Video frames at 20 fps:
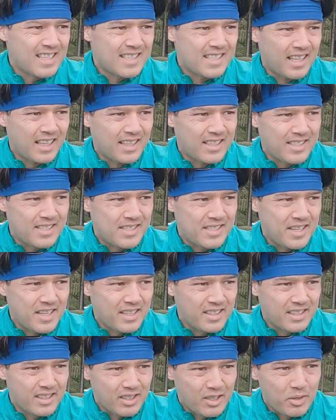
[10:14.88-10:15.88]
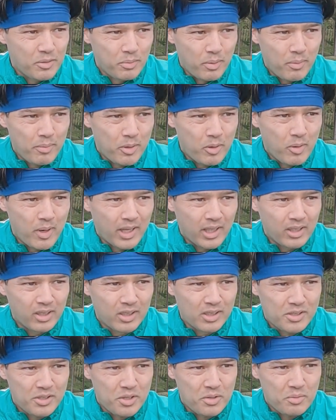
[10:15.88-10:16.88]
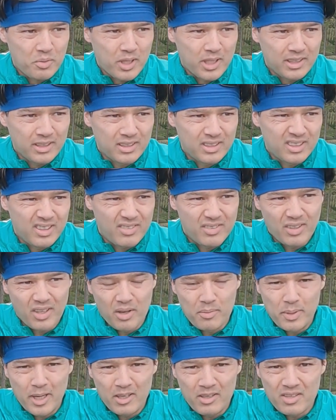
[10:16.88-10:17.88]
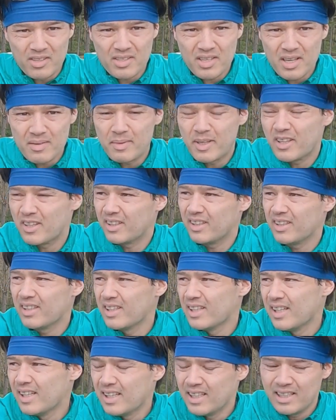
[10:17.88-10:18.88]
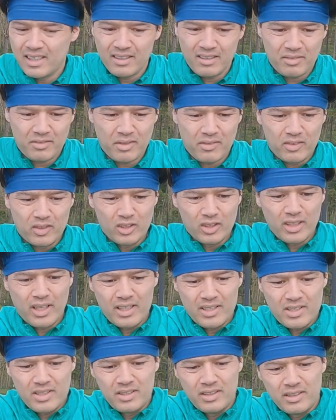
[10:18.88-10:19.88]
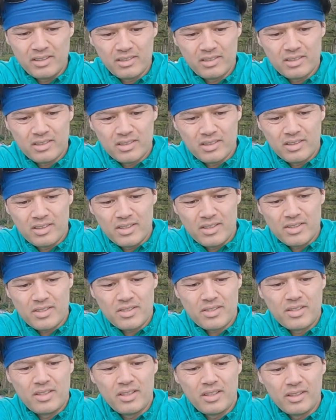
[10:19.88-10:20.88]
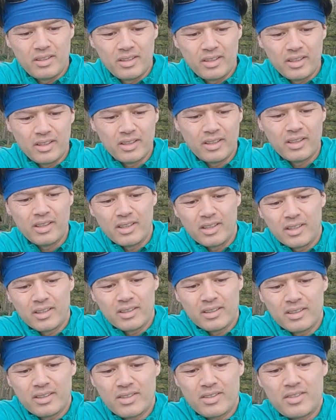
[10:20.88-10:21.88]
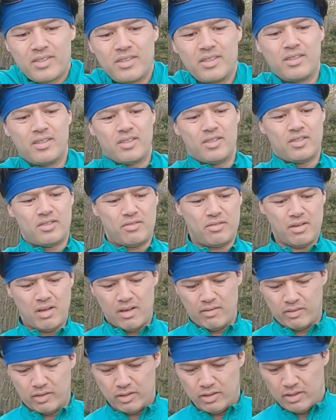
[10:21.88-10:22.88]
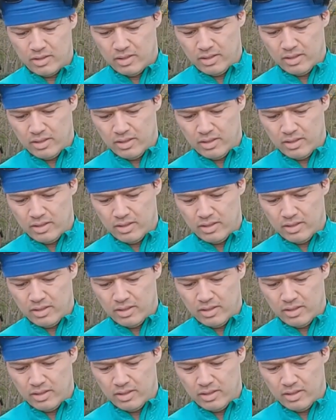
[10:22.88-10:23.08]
Second stint is probably quite close as well, if not about the same. I think I'll have to have a look actually. Let's turn the Strava.